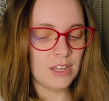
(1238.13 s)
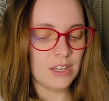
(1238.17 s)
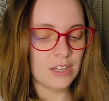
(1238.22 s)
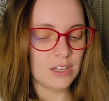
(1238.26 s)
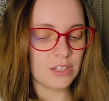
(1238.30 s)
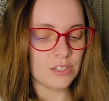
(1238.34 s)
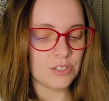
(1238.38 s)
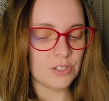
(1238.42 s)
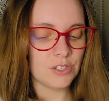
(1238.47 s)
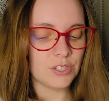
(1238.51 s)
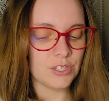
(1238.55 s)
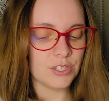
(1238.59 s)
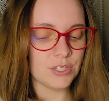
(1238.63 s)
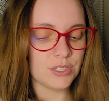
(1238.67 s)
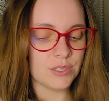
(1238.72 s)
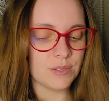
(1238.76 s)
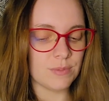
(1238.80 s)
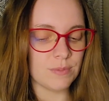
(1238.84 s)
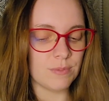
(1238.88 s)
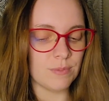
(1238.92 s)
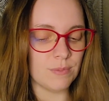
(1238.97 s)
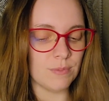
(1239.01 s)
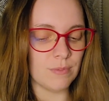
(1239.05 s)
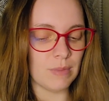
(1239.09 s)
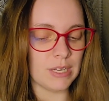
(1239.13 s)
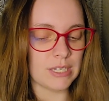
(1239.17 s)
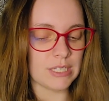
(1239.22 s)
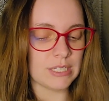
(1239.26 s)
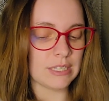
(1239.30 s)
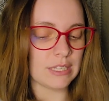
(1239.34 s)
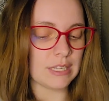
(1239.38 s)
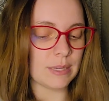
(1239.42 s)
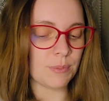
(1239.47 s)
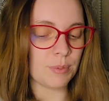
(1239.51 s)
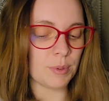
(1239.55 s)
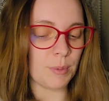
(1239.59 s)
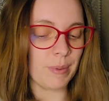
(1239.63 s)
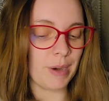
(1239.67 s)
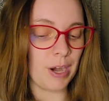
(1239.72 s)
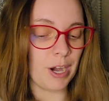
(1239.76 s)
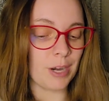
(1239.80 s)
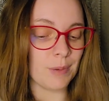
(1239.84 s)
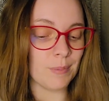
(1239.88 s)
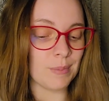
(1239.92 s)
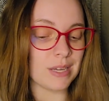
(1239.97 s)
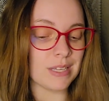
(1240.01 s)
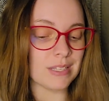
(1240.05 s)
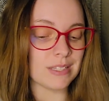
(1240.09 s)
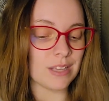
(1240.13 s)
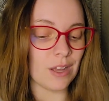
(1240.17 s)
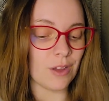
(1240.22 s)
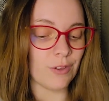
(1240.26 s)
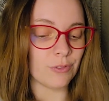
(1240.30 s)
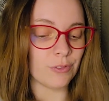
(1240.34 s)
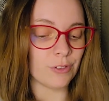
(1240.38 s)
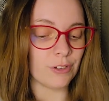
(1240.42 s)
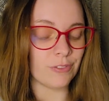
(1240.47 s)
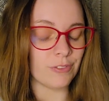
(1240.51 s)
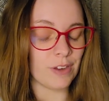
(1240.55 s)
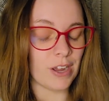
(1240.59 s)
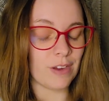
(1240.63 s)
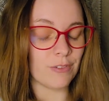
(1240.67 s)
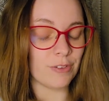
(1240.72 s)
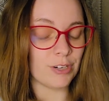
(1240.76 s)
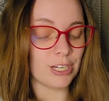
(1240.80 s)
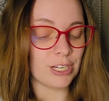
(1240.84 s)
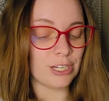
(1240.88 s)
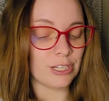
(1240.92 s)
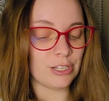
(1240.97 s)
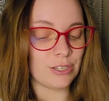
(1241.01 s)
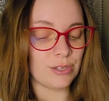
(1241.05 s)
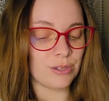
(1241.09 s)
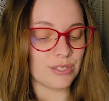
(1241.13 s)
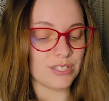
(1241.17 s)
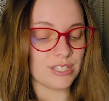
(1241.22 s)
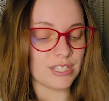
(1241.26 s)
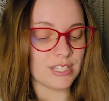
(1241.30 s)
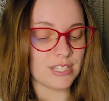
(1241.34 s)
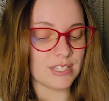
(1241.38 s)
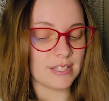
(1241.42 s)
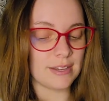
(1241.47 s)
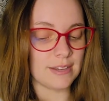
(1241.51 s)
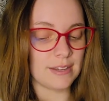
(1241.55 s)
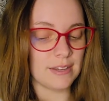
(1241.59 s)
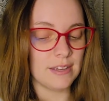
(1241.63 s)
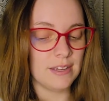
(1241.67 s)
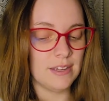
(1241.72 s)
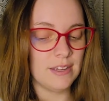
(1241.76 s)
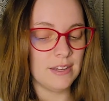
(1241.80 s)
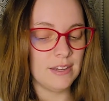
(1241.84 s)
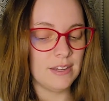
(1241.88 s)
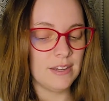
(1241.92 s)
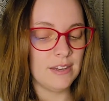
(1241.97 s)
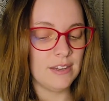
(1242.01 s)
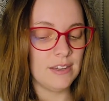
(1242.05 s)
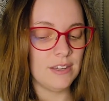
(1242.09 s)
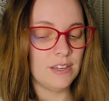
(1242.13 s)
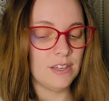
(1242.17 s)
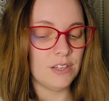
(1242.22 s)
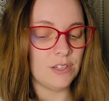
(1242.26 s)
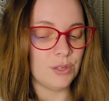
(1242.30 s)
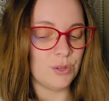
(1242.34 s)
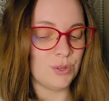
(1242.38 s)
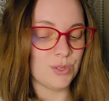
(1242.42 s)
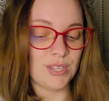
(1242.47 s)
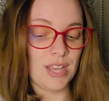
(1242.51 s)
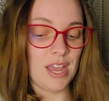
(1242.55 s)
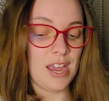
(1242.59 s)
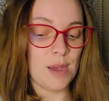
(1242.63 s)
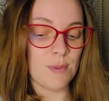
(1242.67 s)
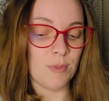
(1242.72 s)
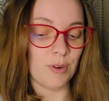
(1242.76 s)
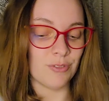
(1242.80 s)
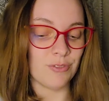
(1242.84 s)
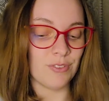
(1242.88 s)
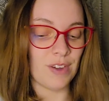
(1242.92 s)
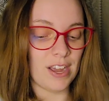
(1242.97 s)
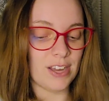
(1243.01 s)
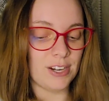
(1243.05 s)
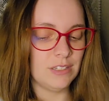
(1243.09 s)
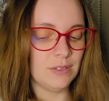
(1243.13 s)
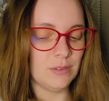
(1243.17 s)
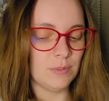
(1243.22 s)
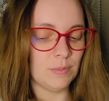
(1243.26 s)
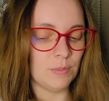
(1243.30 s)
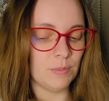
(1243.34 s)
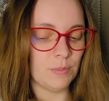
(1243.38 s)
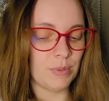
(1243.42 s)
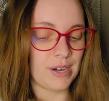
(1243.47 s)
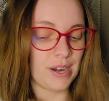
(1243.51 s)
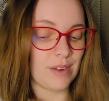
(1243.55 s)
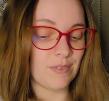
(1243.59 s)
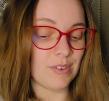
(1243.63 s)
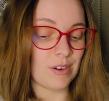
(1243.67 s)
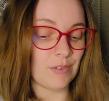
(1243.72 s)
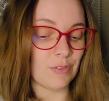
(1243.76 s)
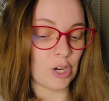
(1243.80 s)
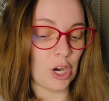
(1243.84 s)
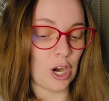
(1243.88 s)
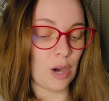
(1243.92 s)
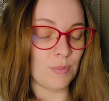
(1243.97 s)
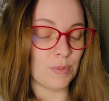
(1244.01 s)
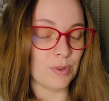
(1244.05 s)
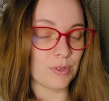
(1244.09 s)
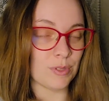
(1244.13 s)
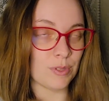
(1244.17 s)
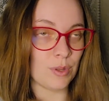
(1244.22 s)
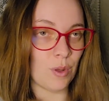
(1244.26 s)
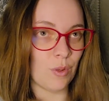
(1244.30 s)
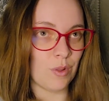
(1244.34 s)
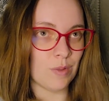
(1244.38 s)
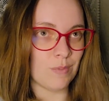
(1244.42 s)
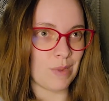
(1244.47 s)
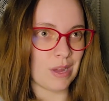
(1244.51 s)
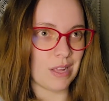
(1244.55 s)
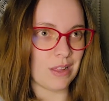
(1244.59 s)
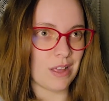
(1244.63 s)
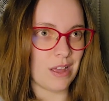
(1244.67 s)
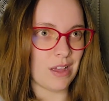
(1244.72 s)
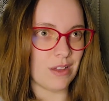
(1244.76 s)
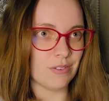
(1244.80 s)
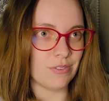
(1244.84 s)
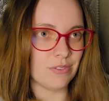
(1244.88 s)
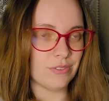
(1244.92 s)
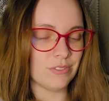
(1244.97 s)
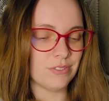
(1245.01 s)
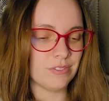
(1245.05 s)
Just mentally preparing myself for if I ever need to use this thing. You say I'm a fighter, but I've never harmed a soul in my life.